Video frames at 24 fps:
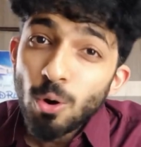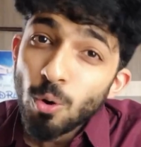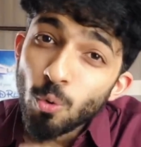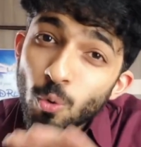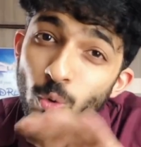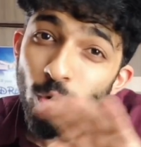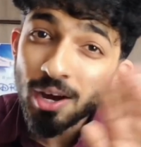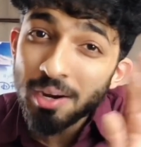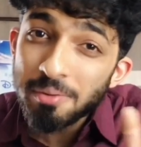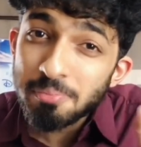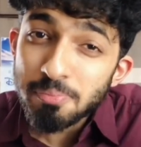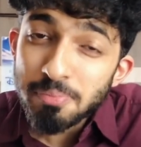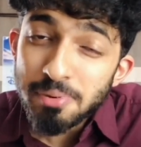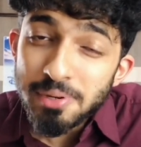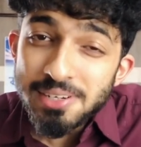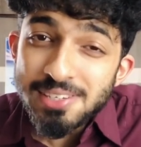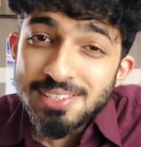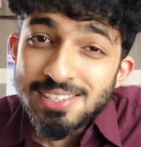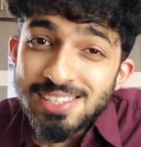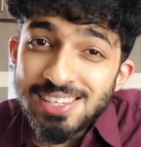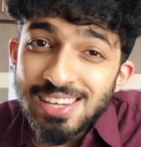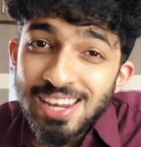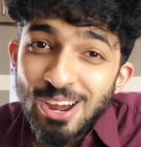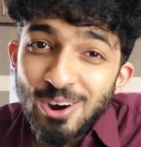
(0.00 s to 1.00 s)
One
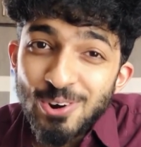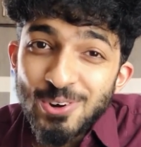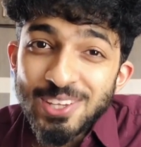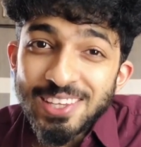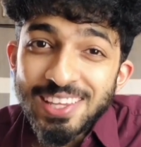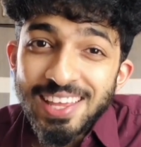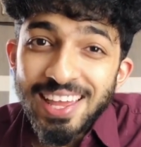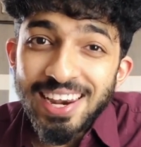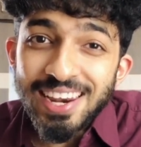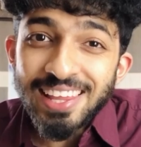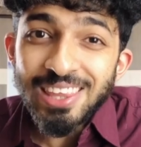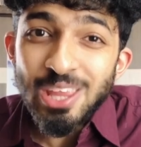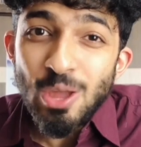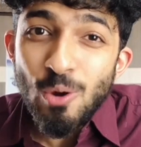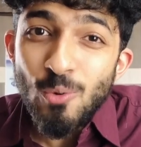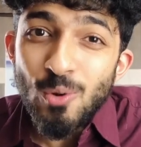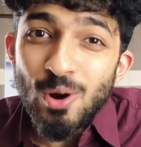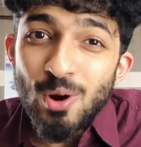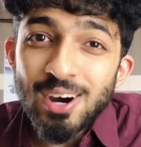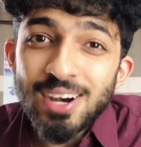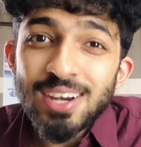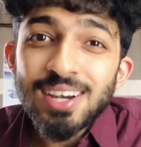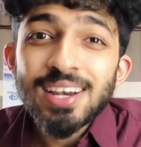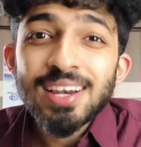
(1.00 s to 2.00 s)
person out there in the
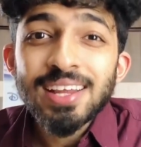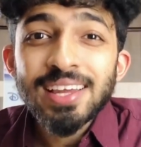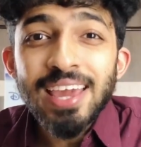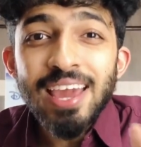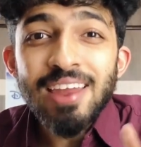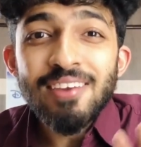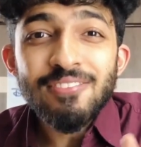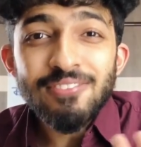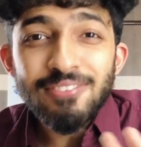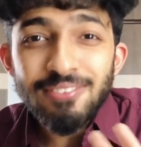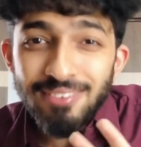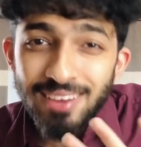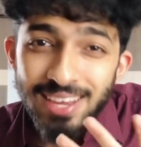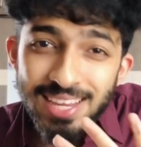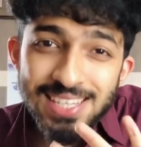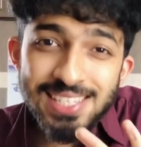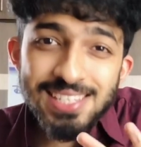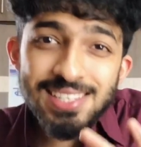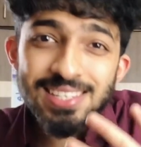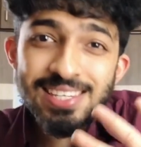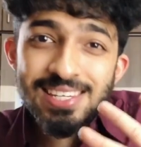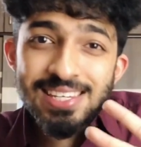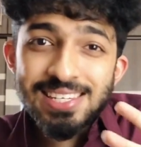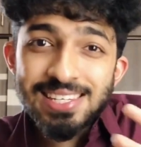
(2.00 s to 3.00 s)
world can
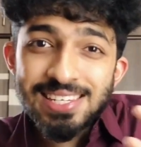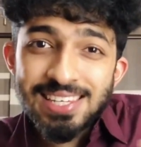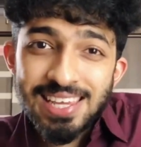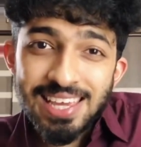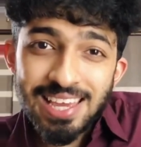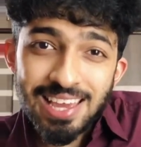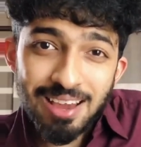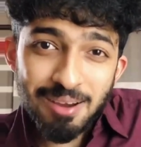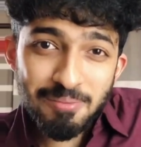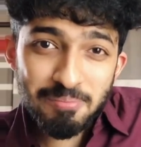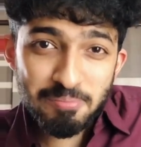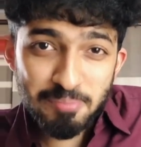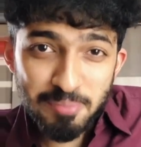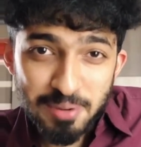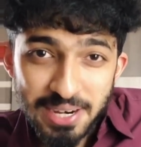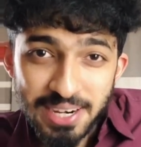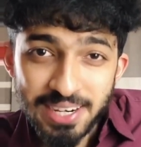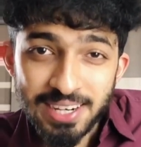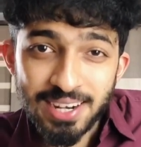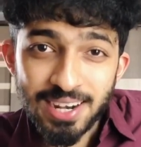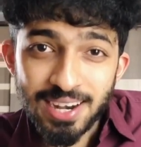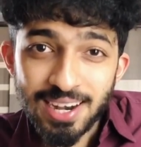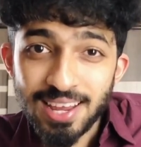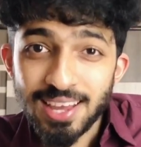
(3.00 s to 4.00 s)
waste this day
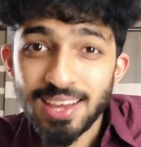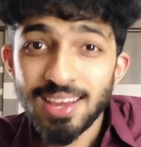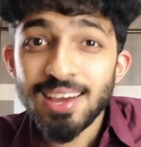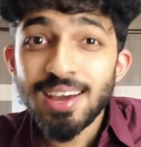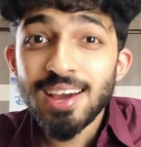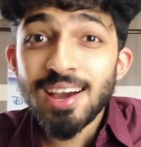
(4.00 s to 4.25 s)
completely.